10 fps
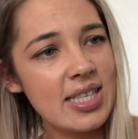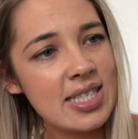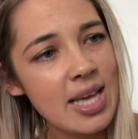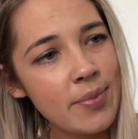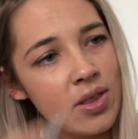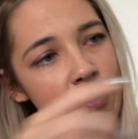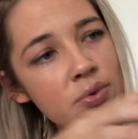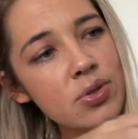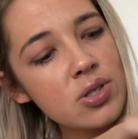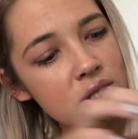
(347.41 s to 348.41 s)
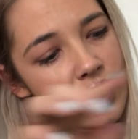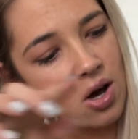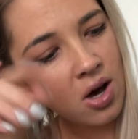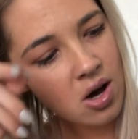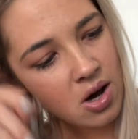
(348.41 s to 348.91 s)
Some of the roots
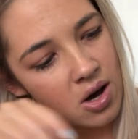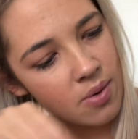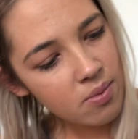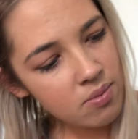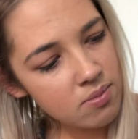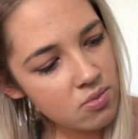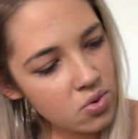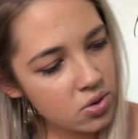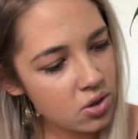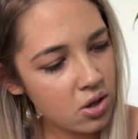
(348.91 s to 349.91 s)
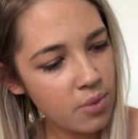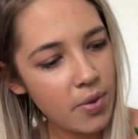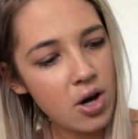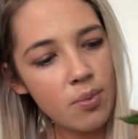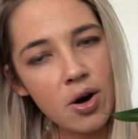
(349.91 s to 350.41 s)
are more so at the
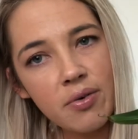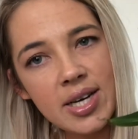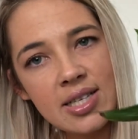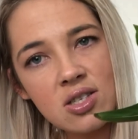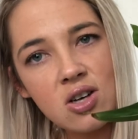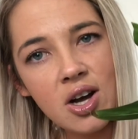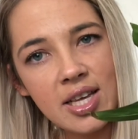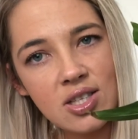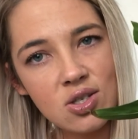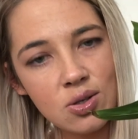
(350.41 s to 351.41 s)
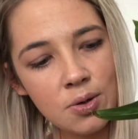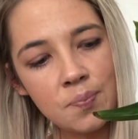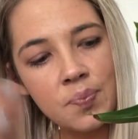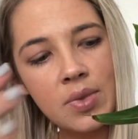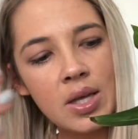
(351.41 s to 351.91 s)
bottom, are already starting to
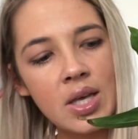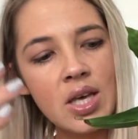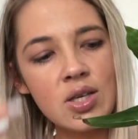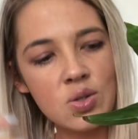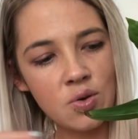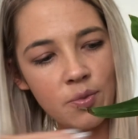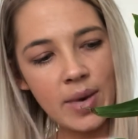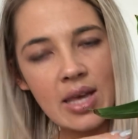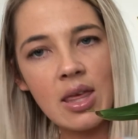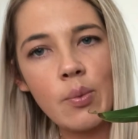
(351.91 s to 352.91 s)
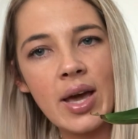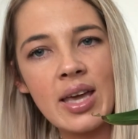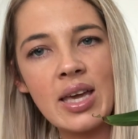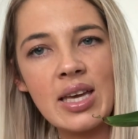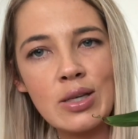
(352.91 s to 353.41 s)
sort of make their
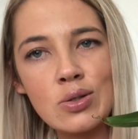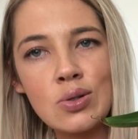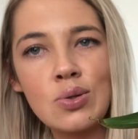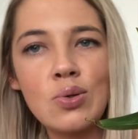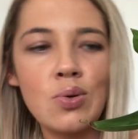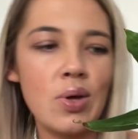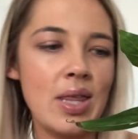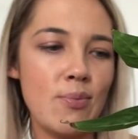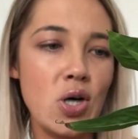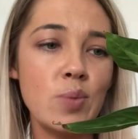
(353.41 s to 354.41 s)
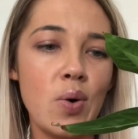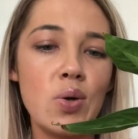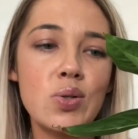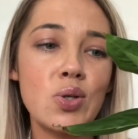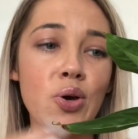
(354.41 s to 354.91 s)
way into the moss
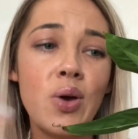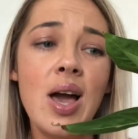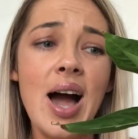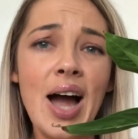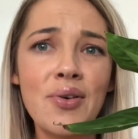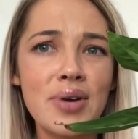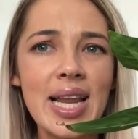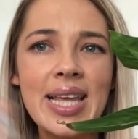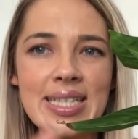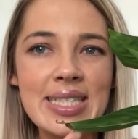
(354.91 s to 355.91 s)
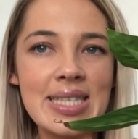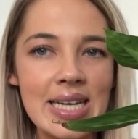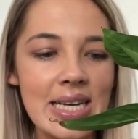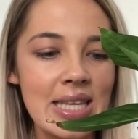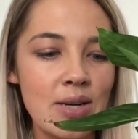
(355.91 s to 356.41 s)
pole. So I really did
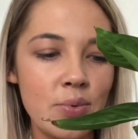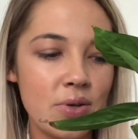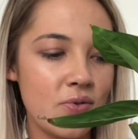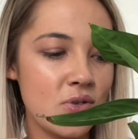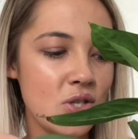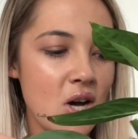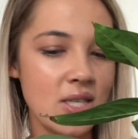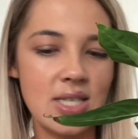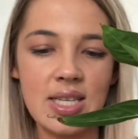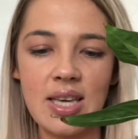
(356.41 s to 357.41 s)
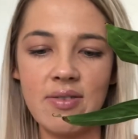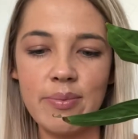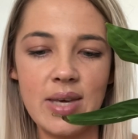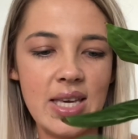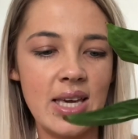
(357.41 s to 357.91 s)
think that it would have started giving
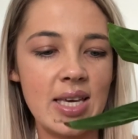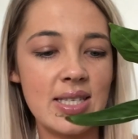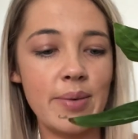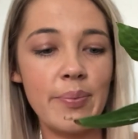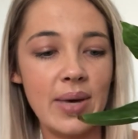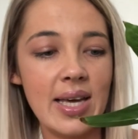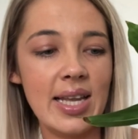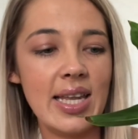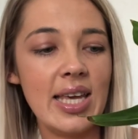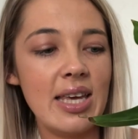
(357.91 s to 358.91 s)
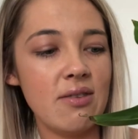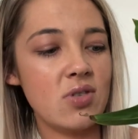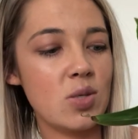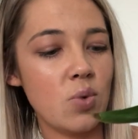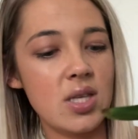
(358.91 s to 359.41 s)
me some bigger
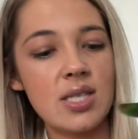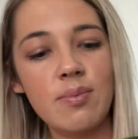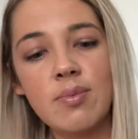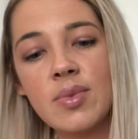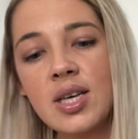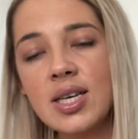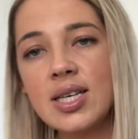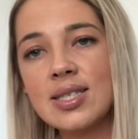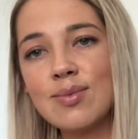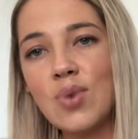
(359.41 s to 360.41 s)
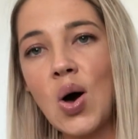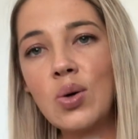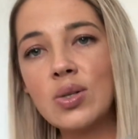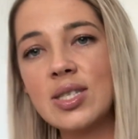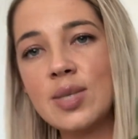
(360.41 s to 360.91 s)
leaves with some
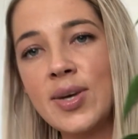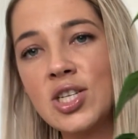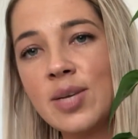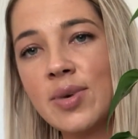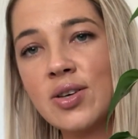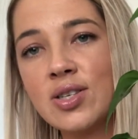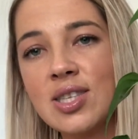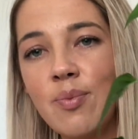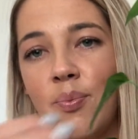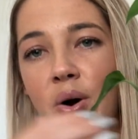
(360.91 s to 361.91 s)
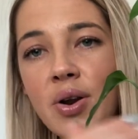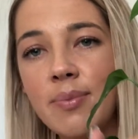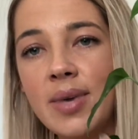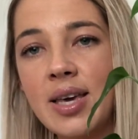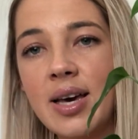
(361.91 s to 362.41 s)
holes, especially because the bottom
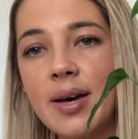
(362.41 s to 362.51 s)
here,